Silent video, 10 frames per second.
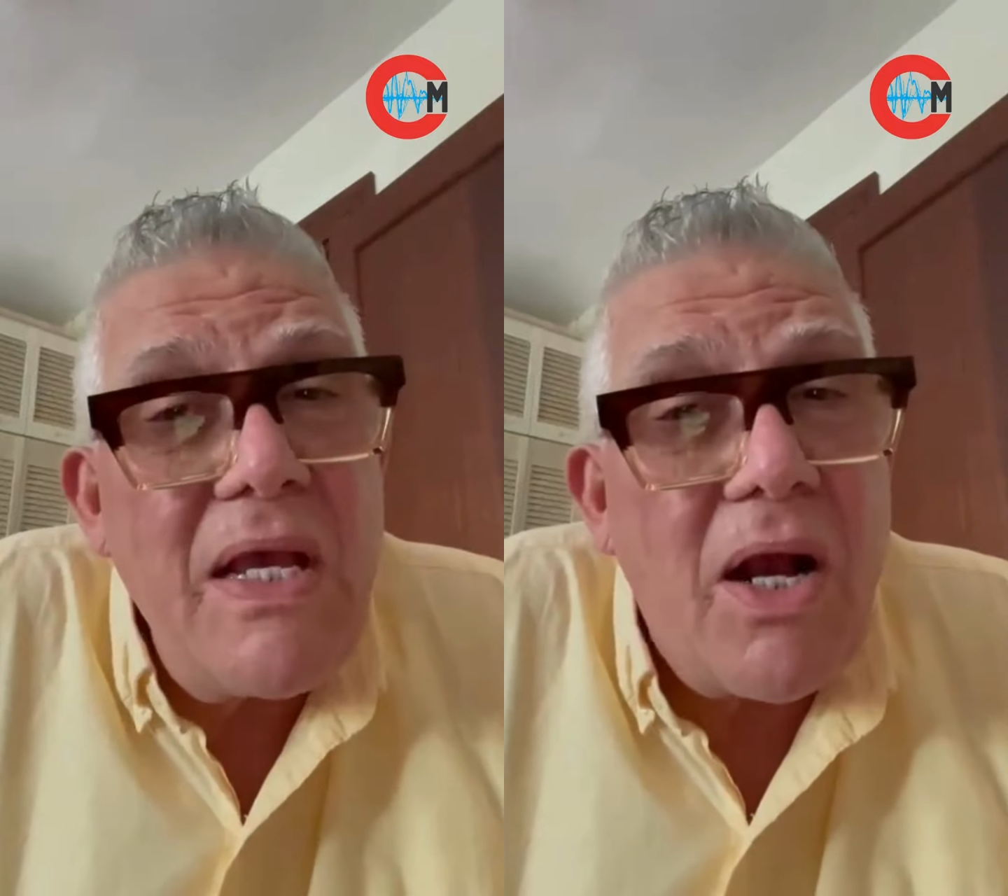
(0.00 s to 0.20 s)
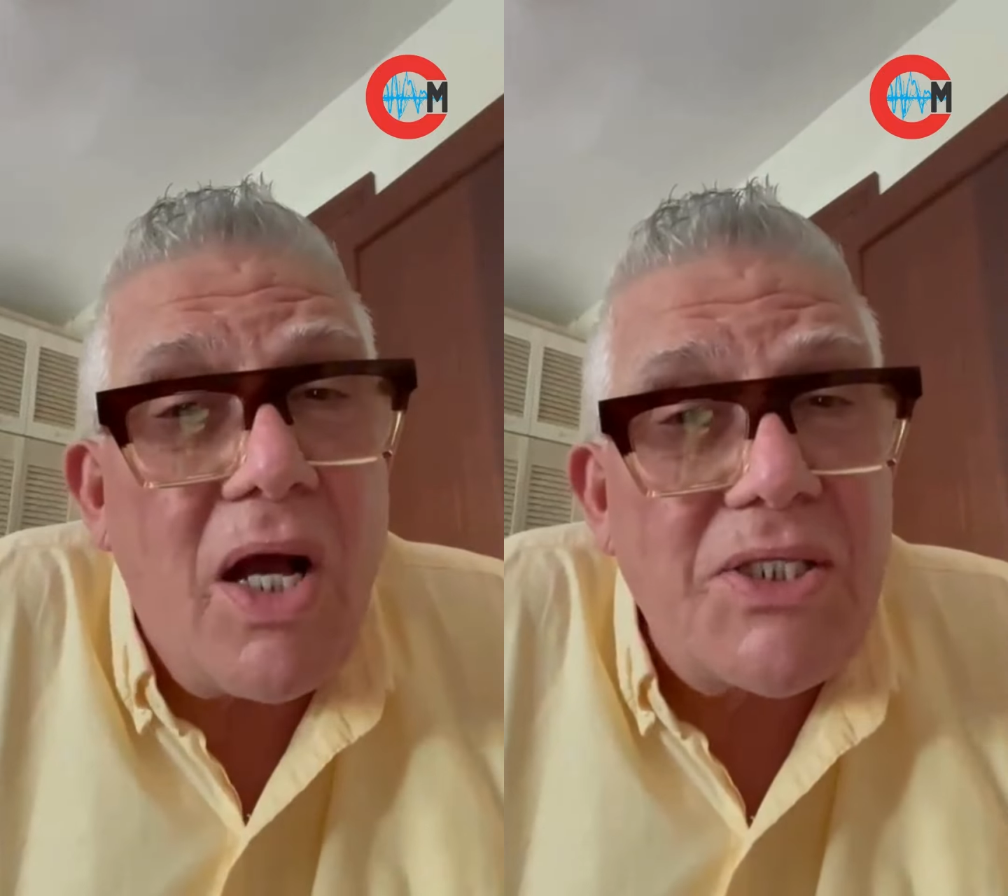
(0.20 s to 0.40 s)

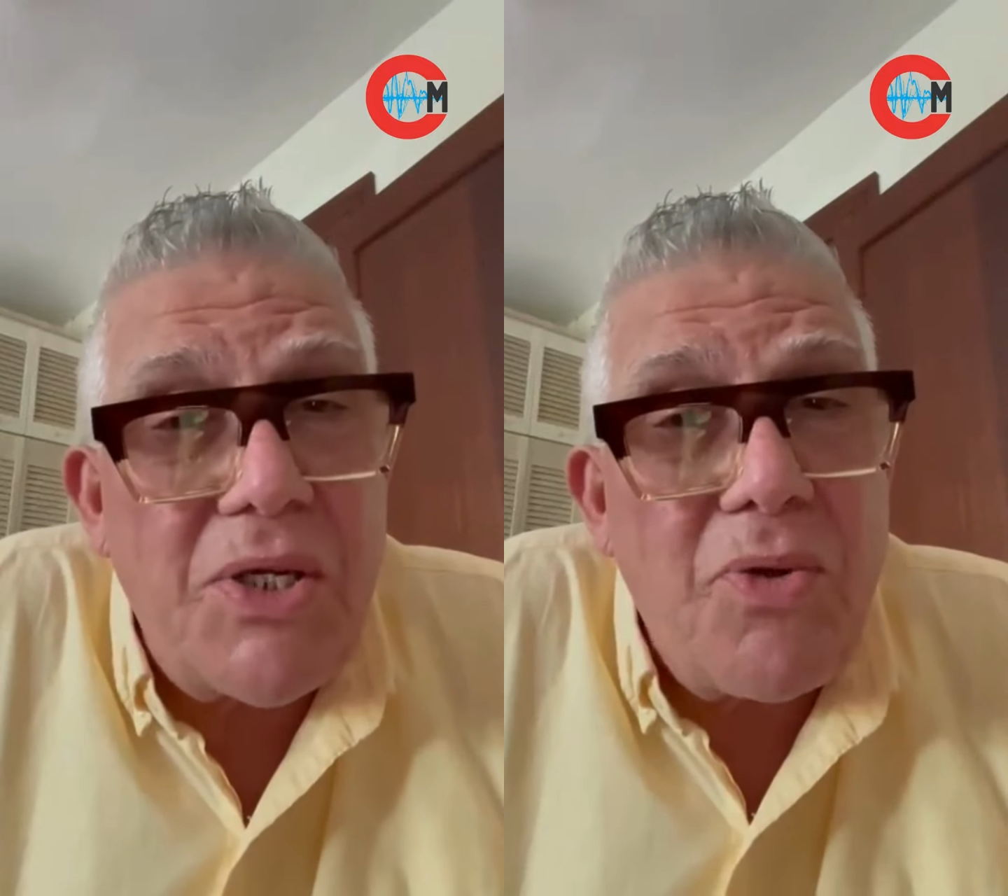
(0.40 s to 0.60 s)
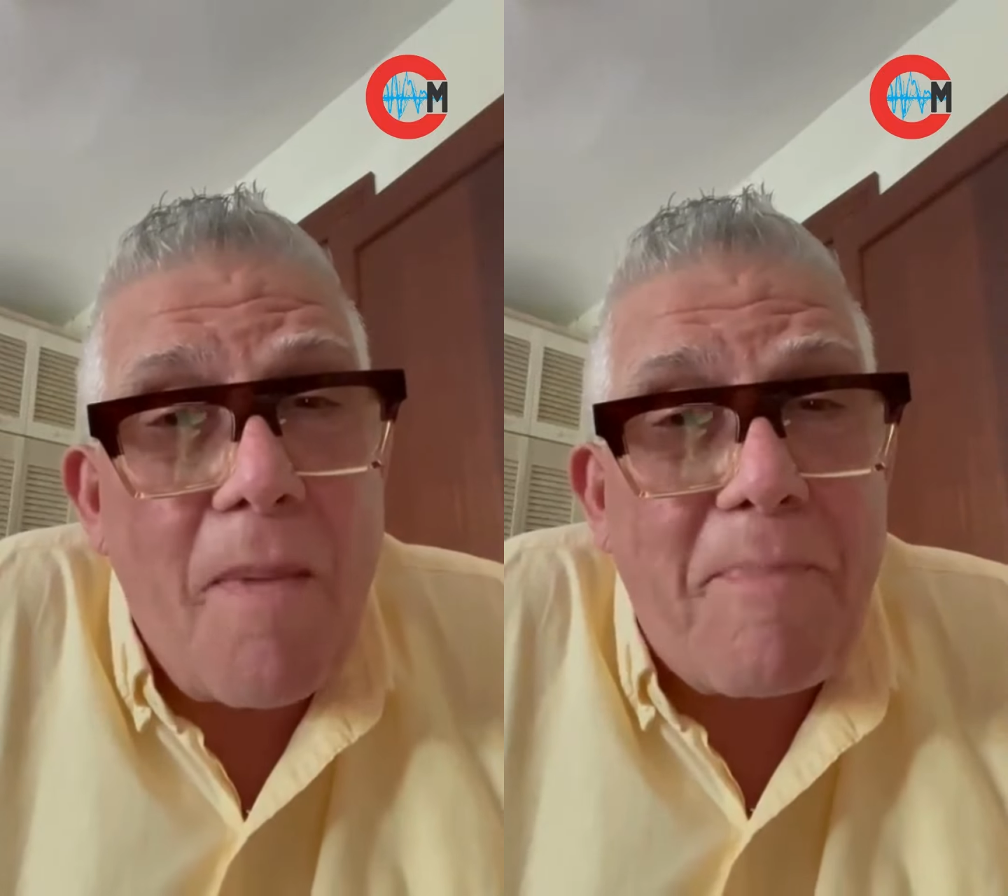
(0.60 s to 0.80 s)
because
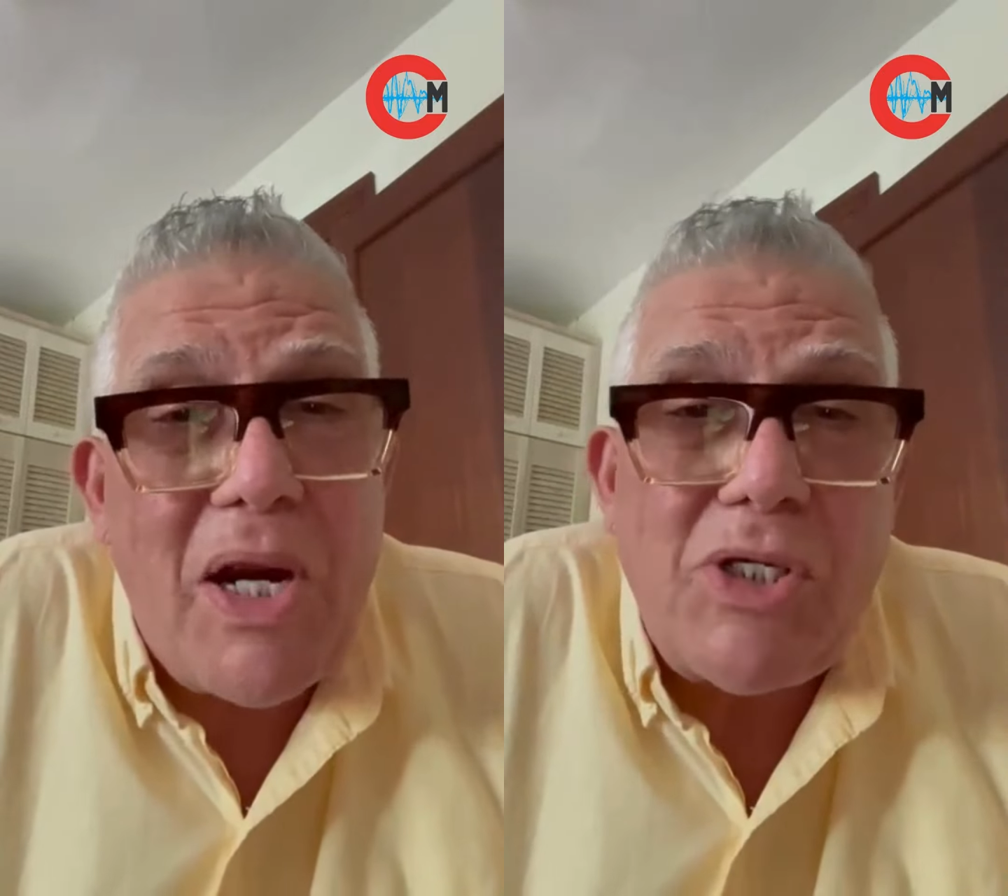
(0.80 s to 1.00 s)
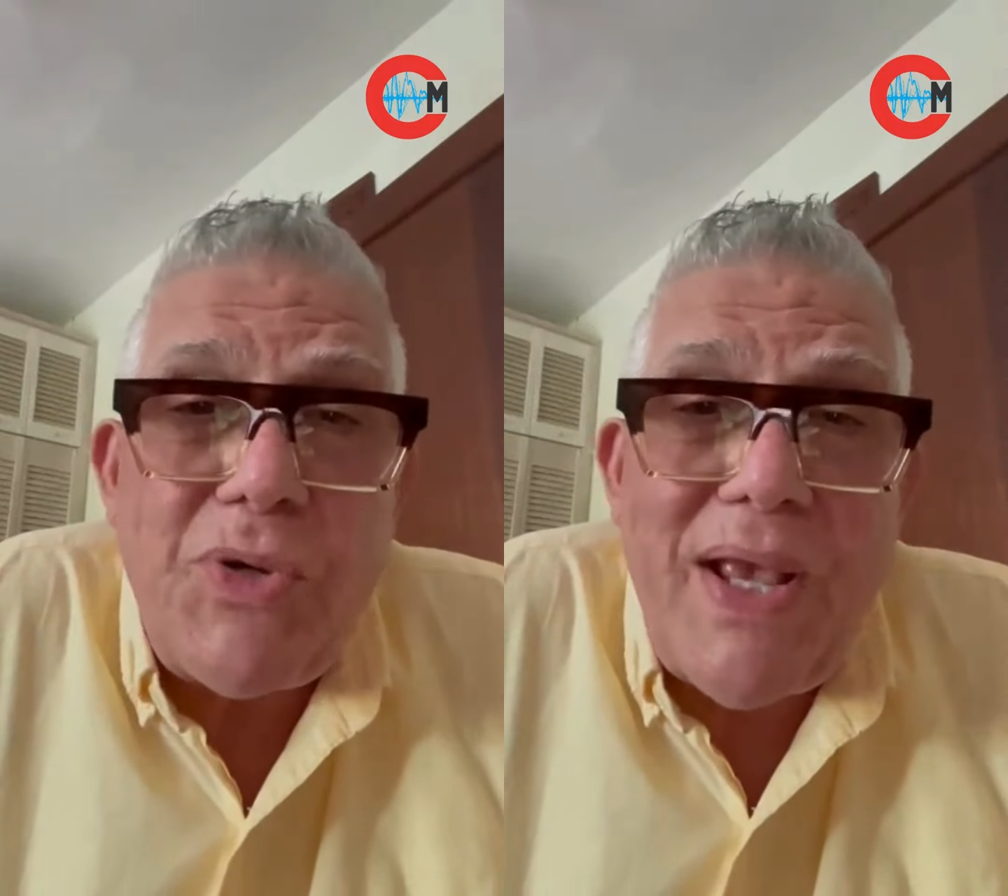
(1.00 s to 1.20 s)
you know
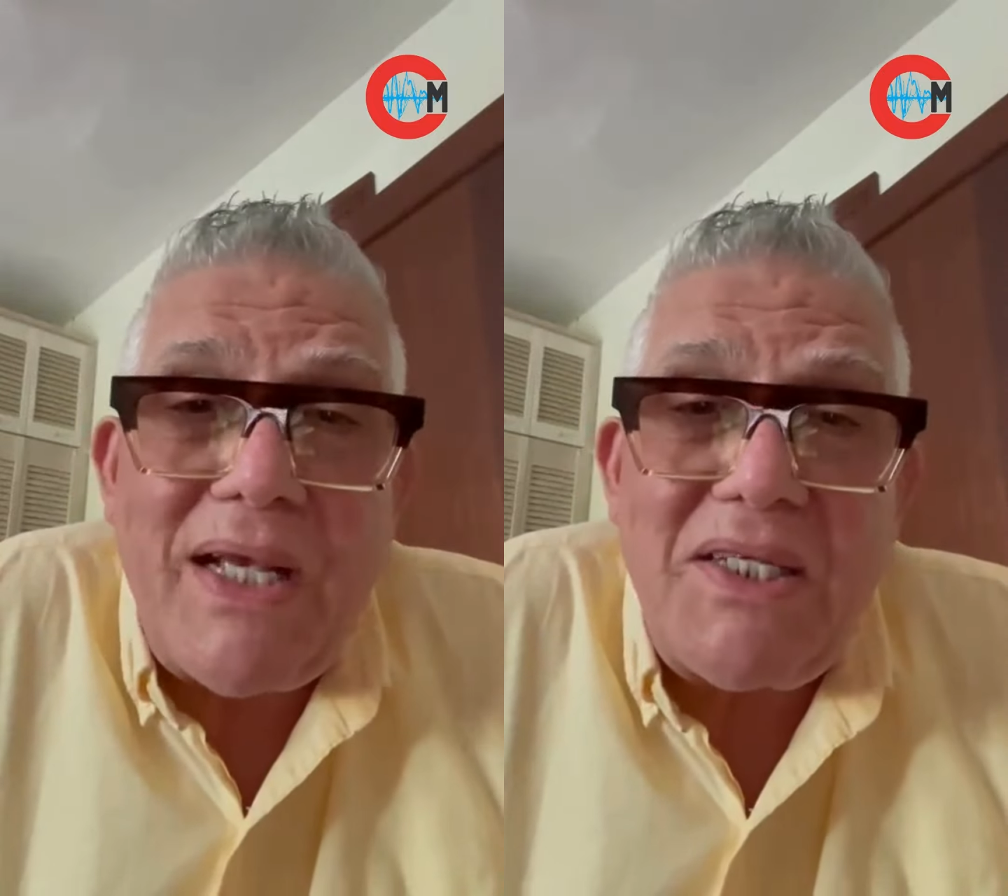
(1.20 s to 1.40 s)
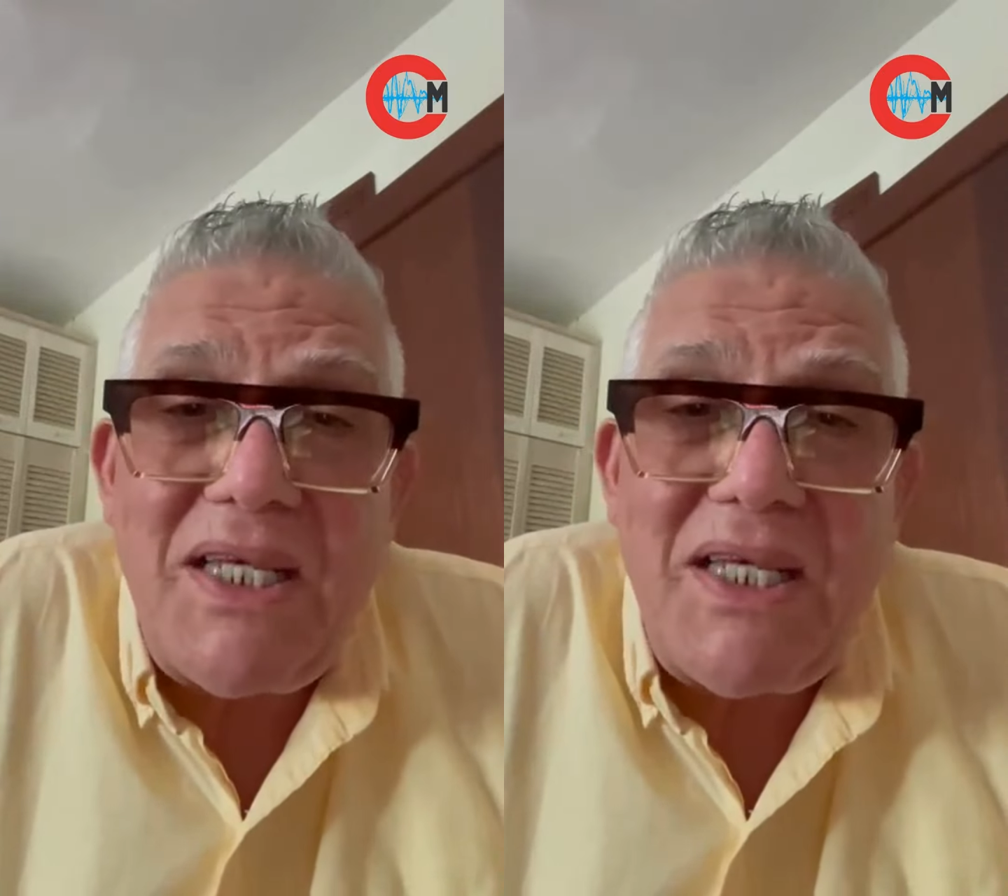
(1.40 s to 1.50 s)
perjury could